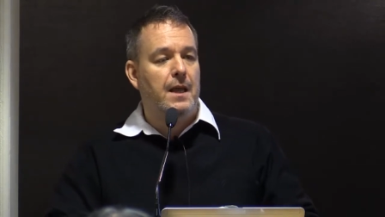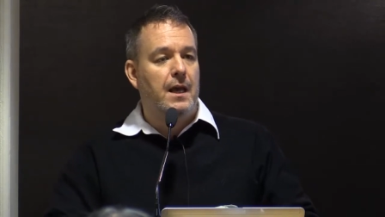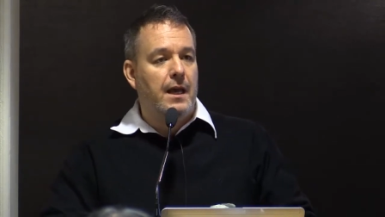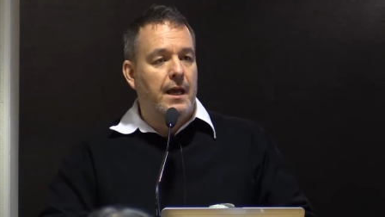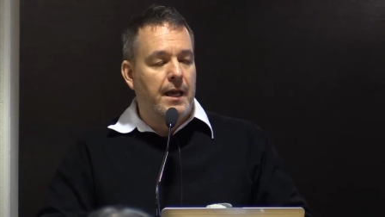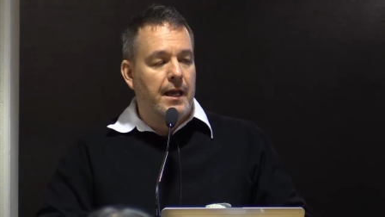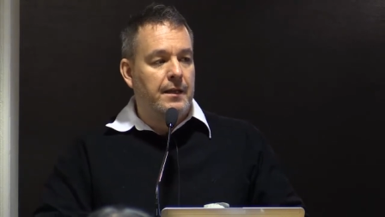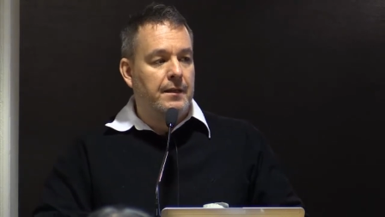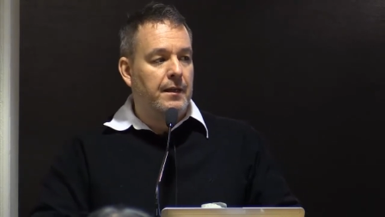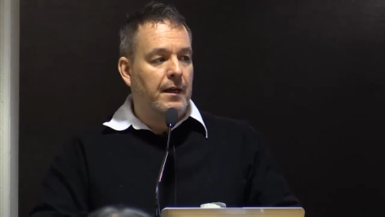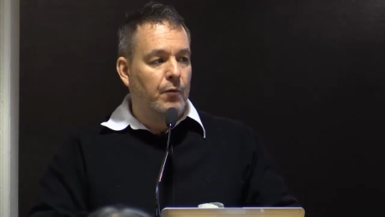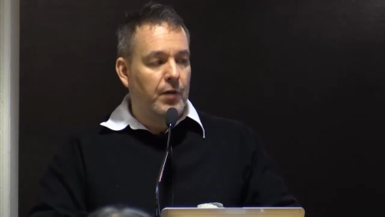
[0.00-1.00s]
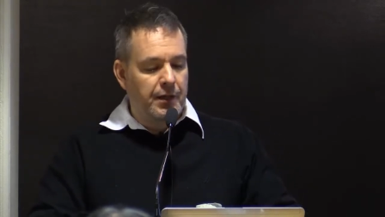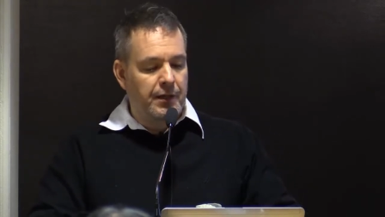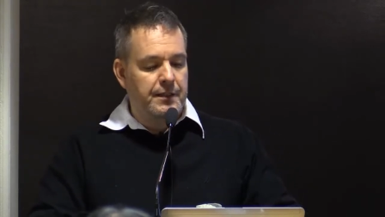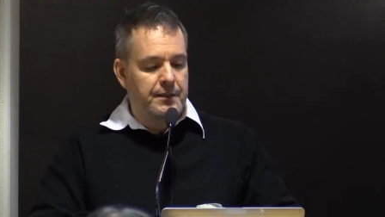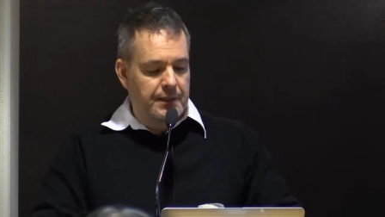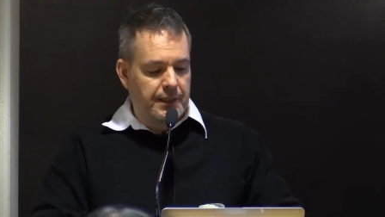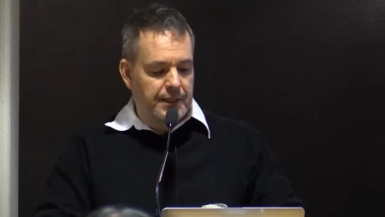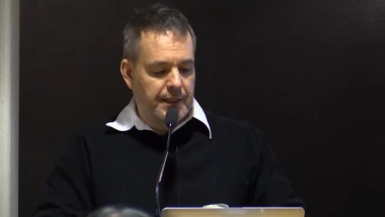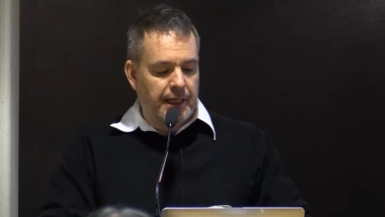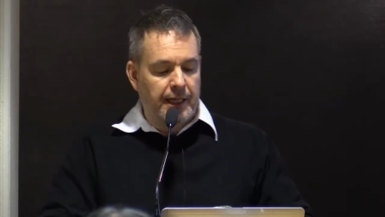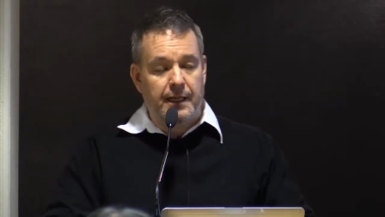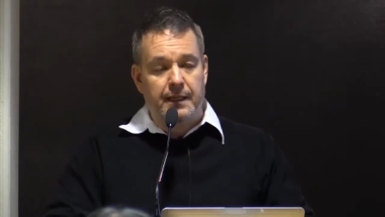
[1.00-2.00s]
And what you're going to see
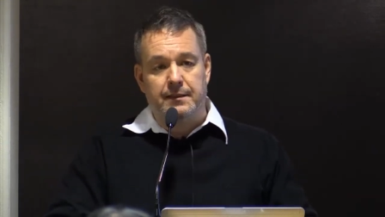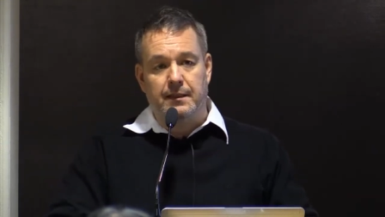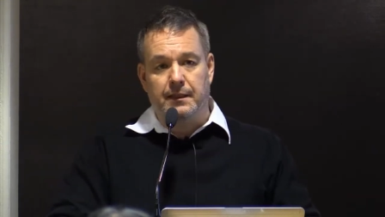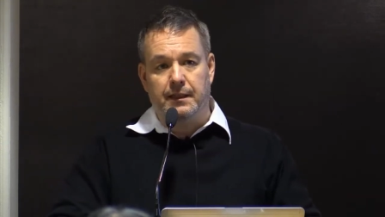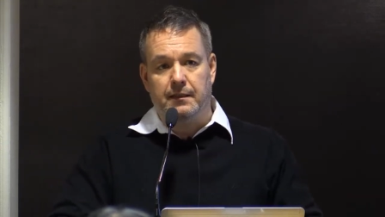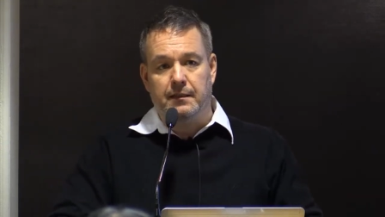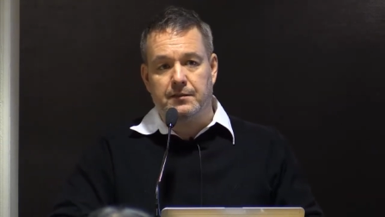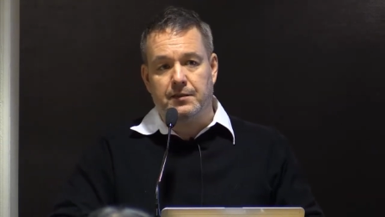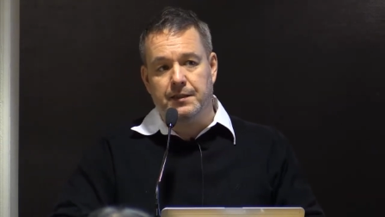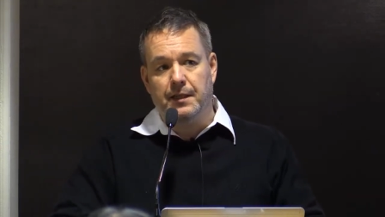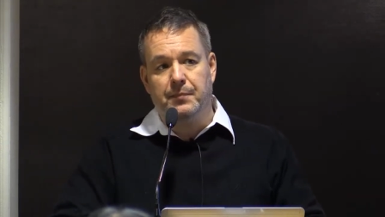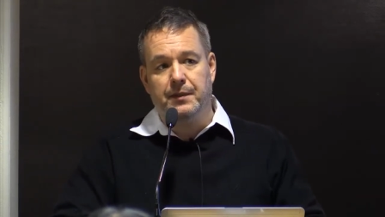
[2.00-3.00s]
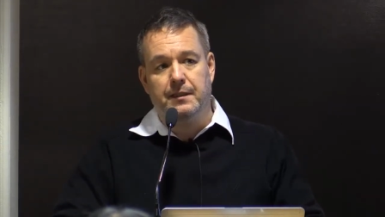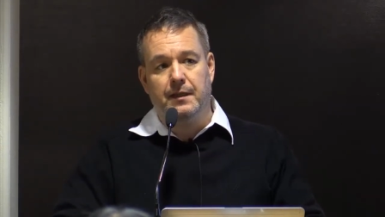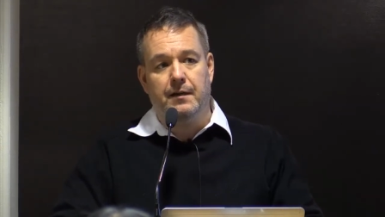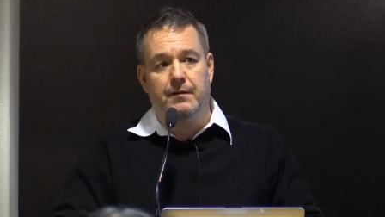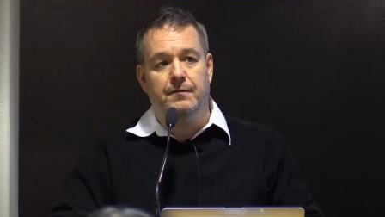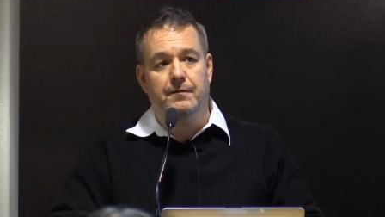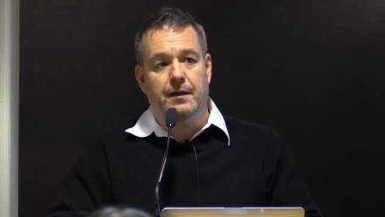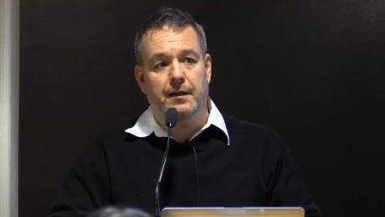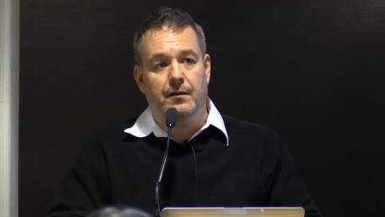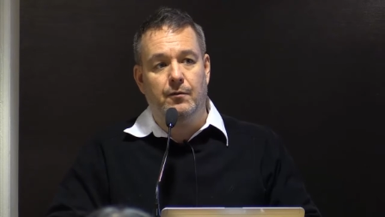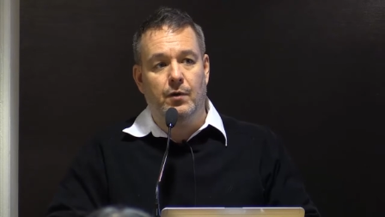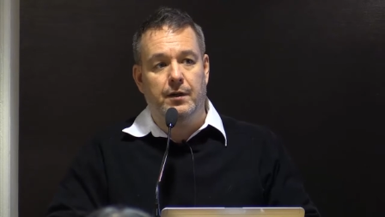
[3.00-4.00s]
today is a little snippet of
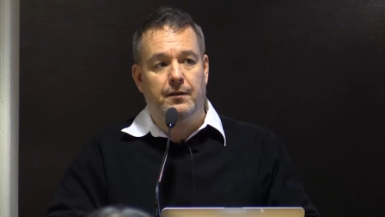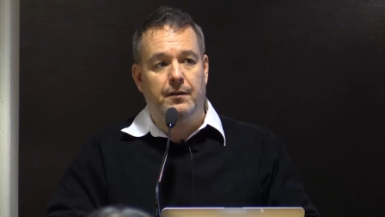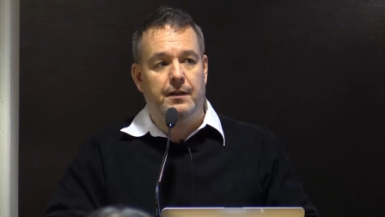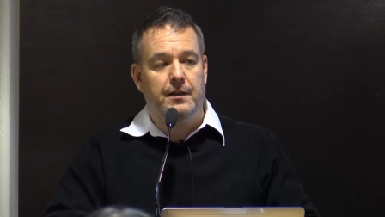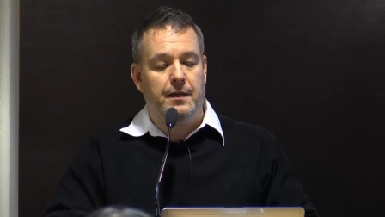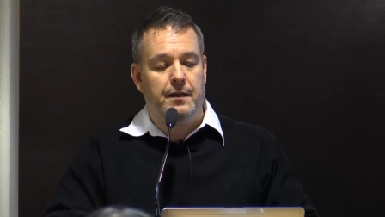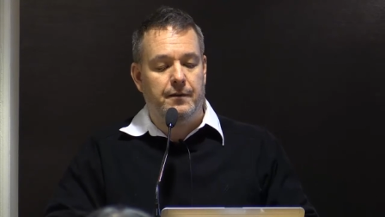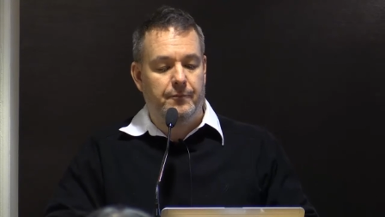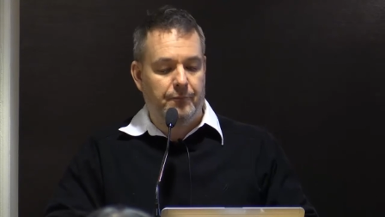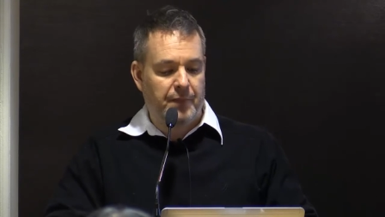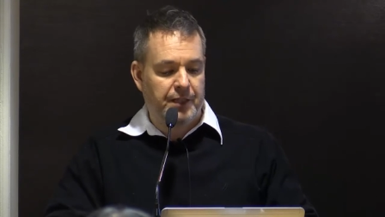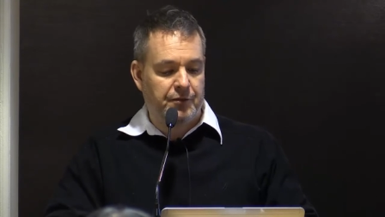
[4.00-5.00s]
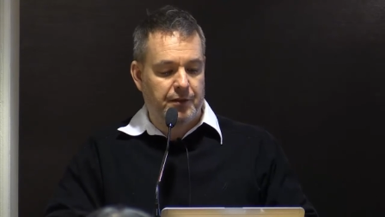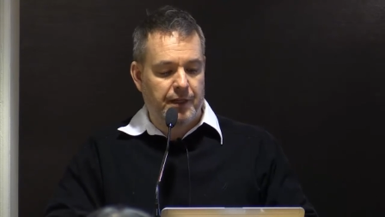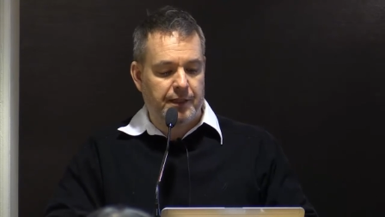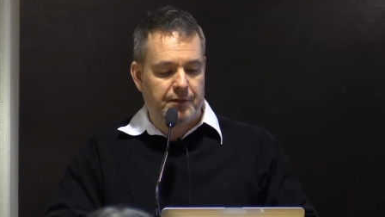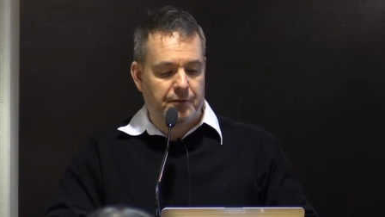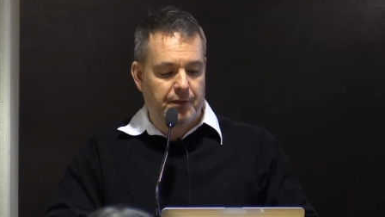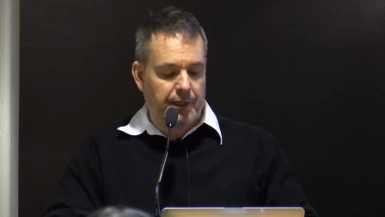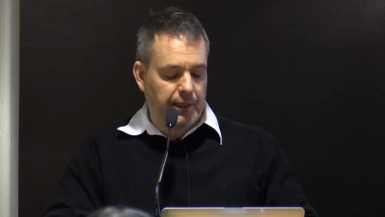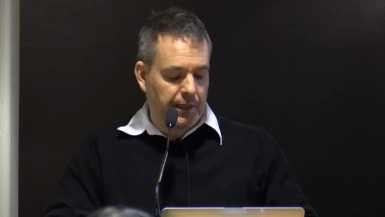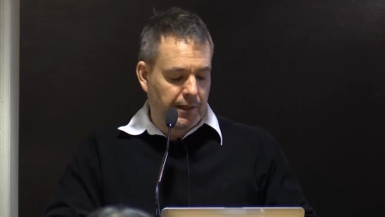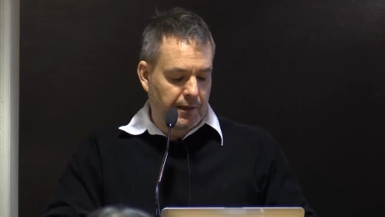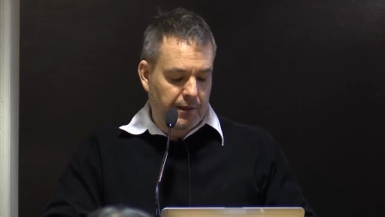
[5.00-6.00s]
one of the
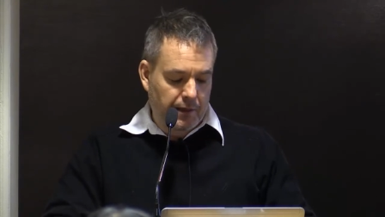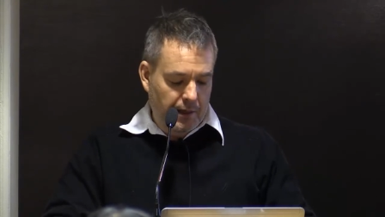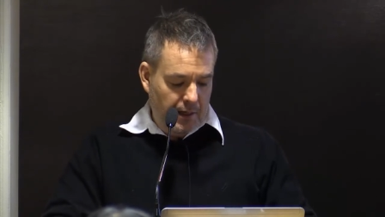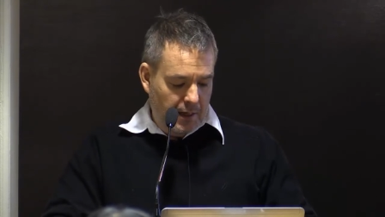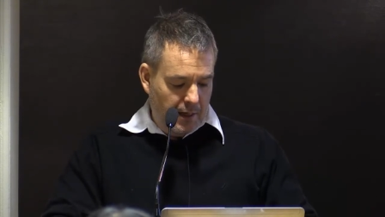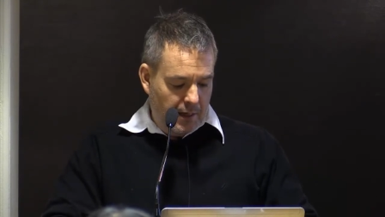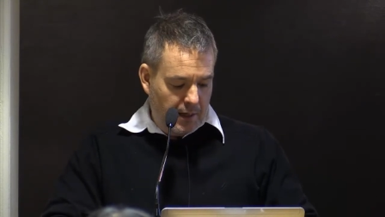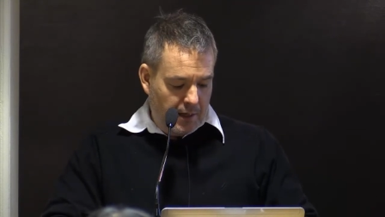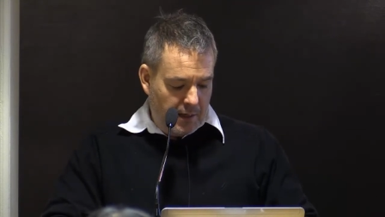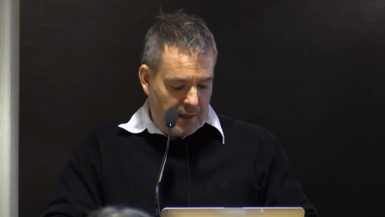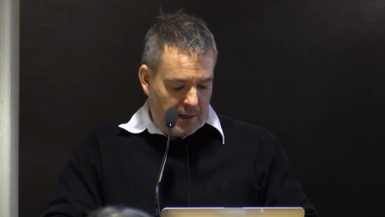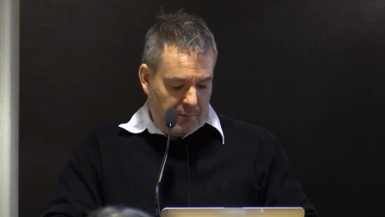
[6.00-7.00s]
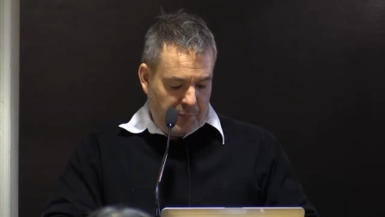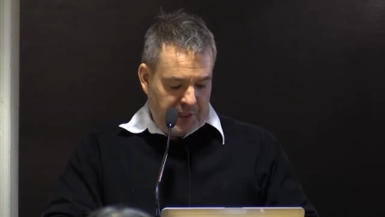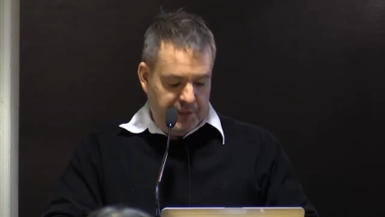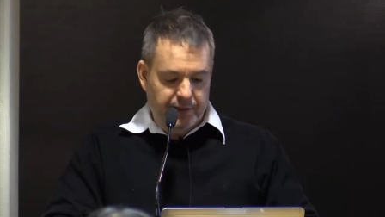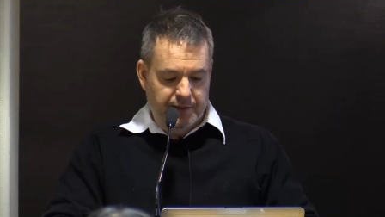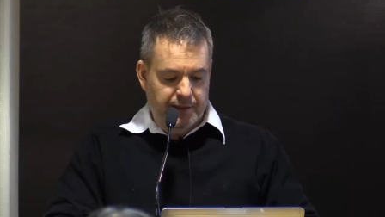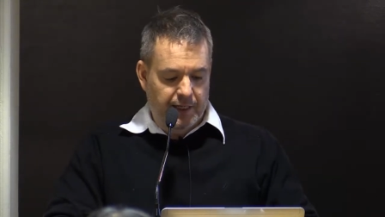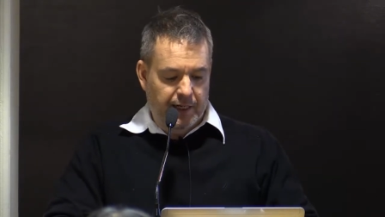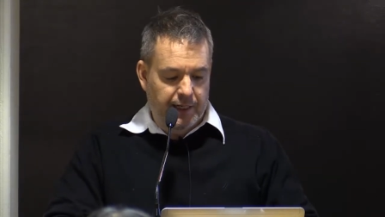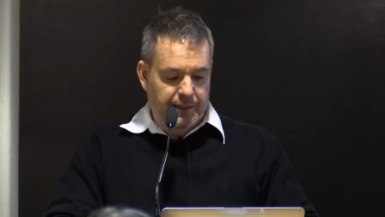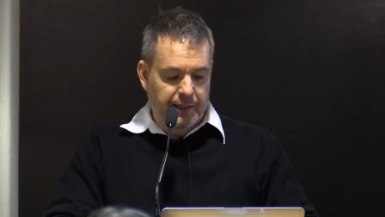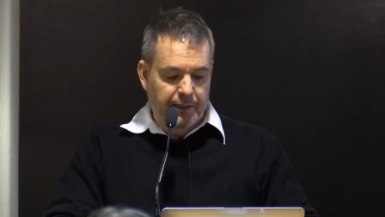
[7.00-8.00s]
introductory pieces that
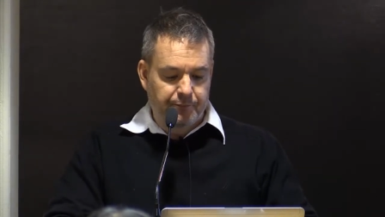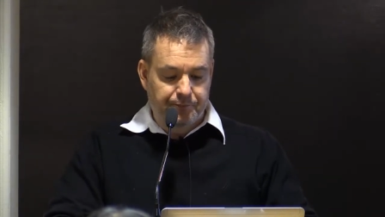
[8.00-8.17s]
I did.